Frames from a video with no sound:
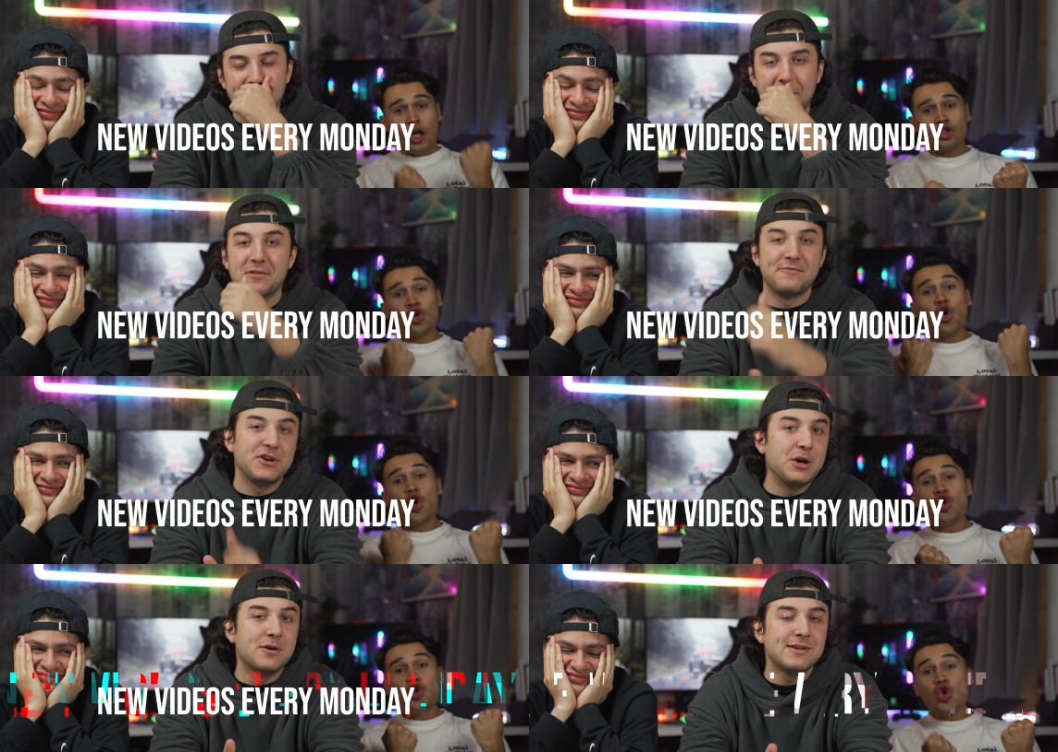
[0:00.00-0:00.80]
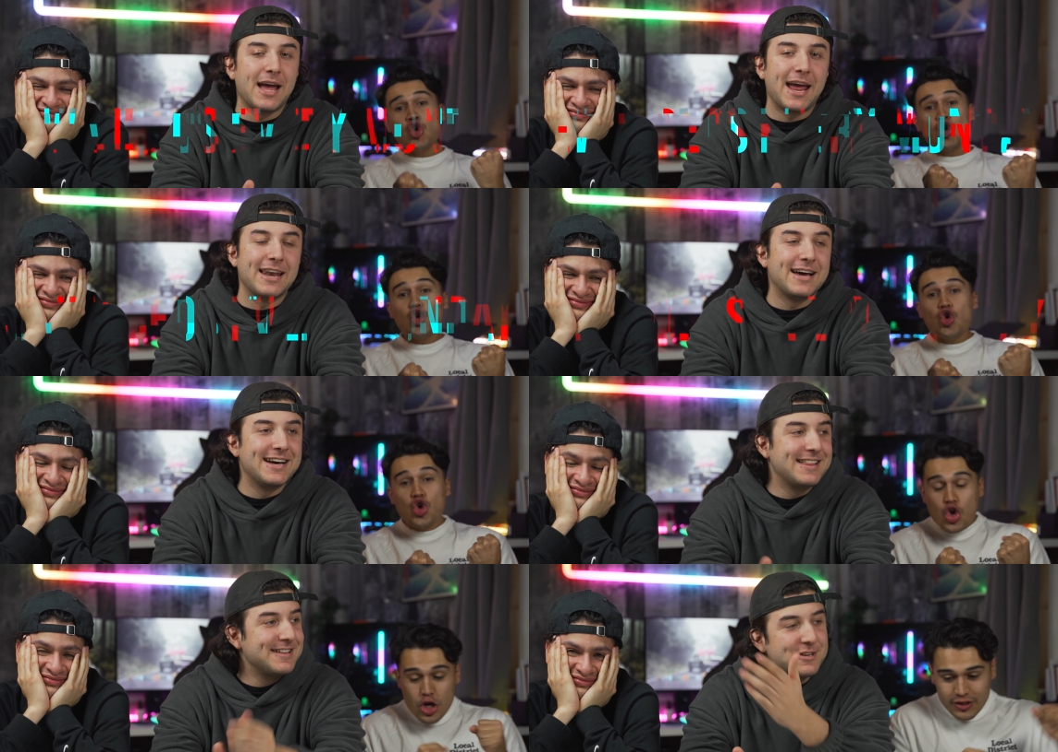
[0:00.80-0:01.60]
Speaker 1: for another video, mm. and
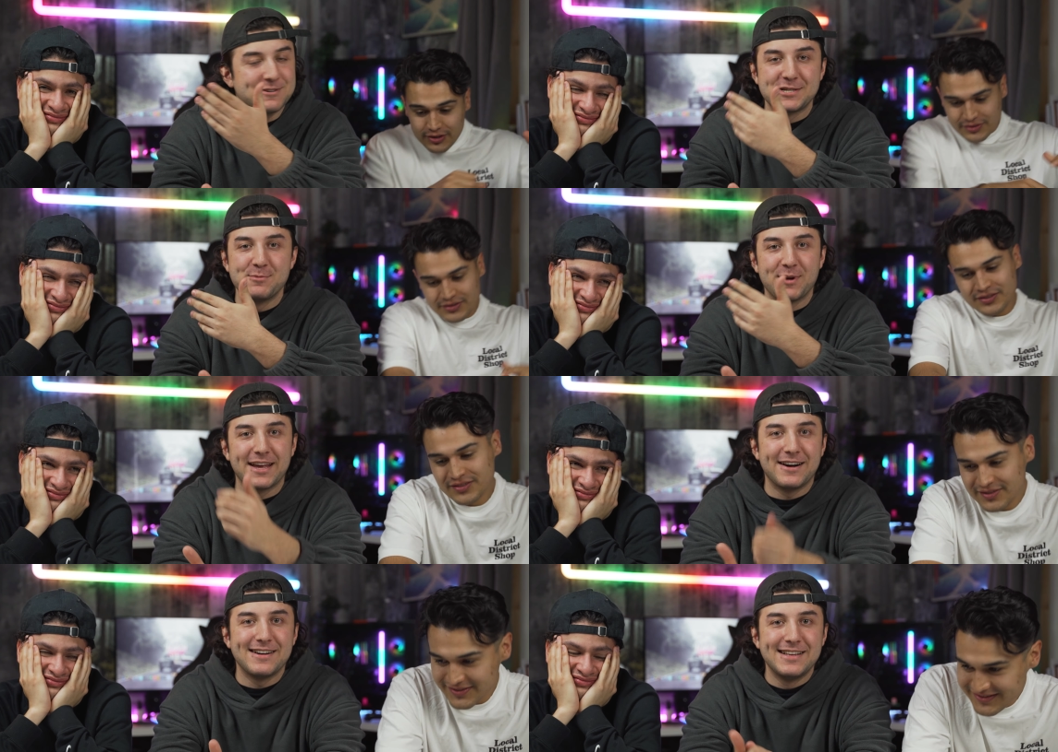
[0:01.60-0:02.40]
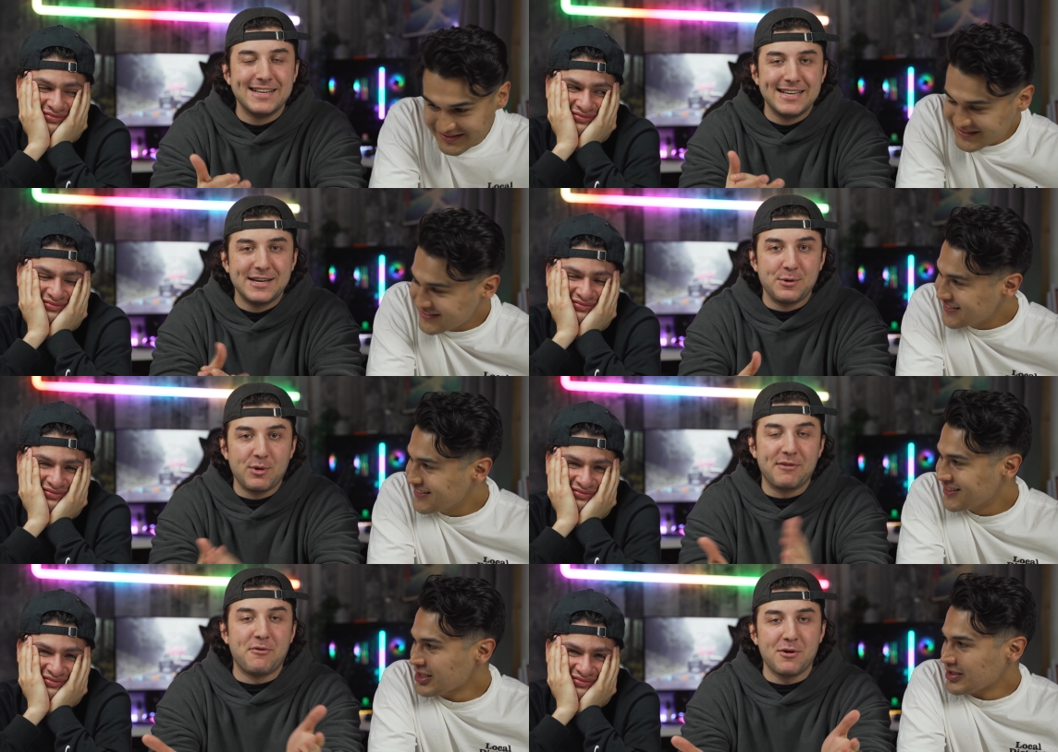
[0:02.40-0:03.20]
uh, you'll see Miguel. With
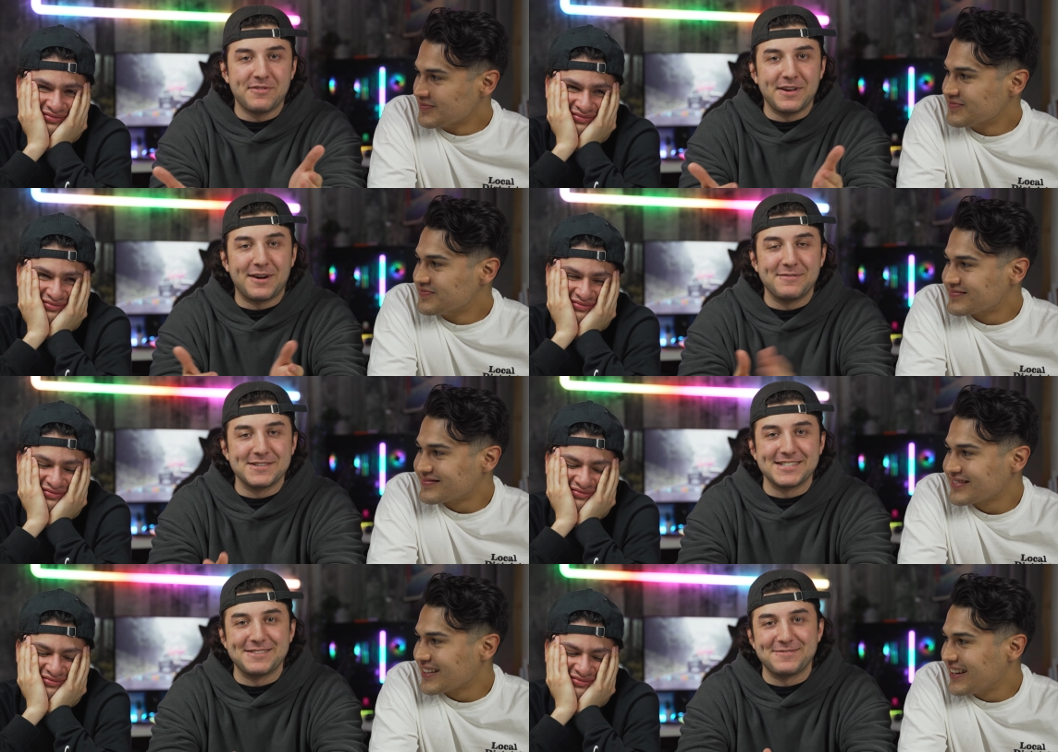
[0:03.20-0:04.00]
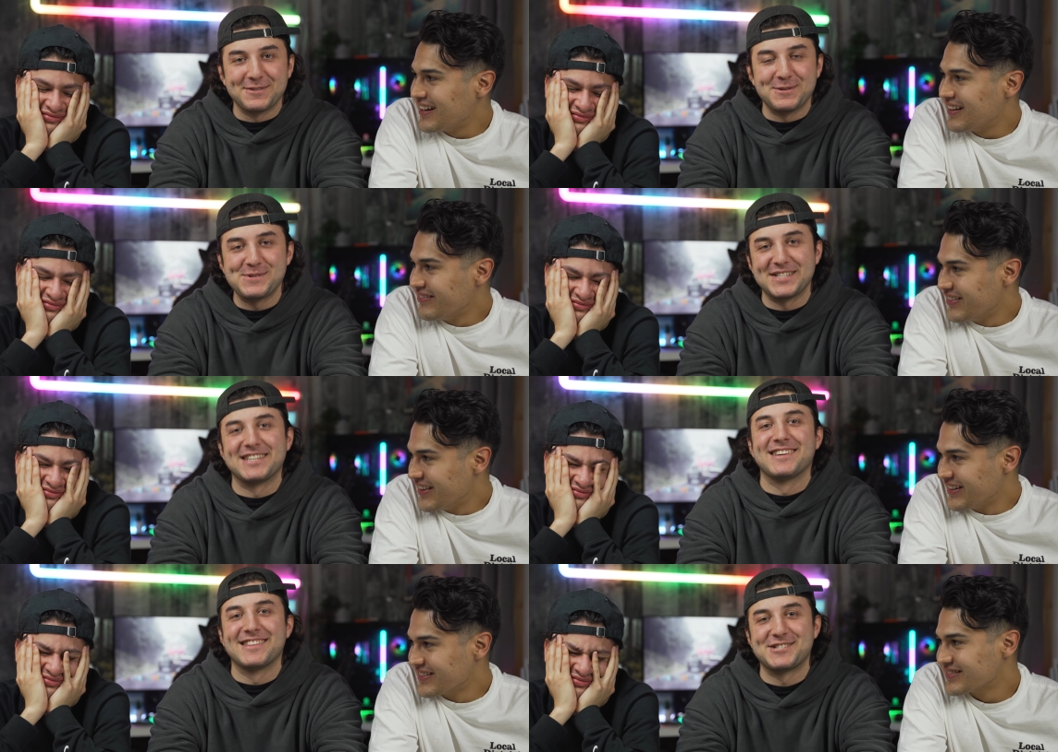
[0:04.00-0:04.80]
a forfeit, obviously, for oh. losing
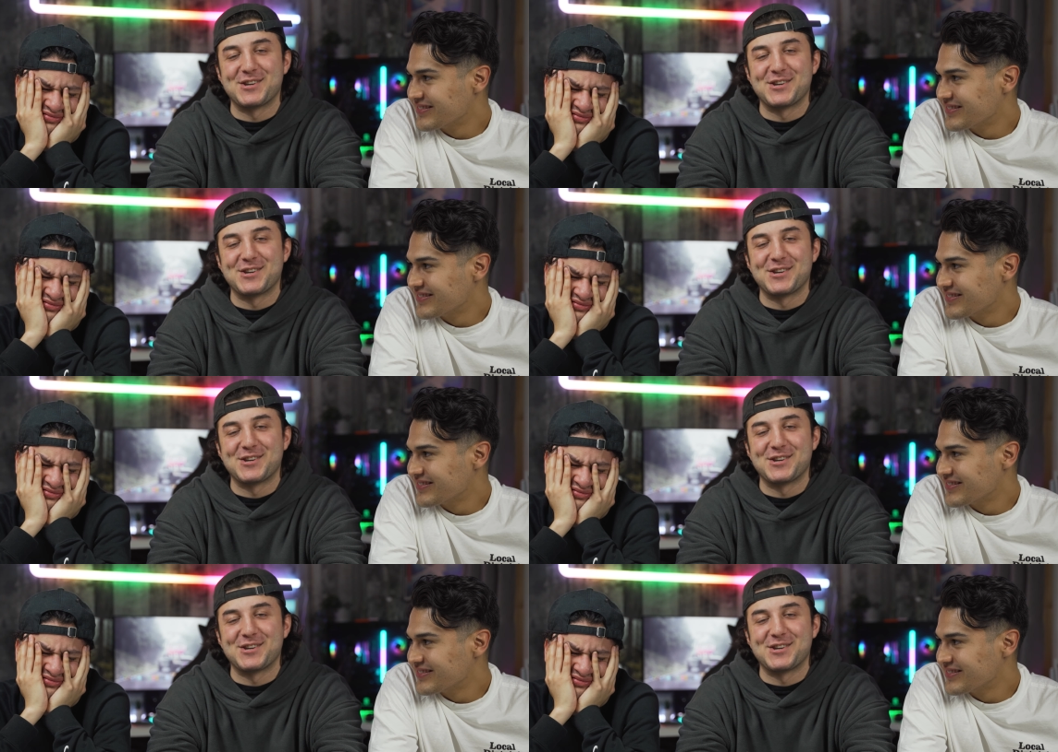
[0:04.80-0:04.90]
this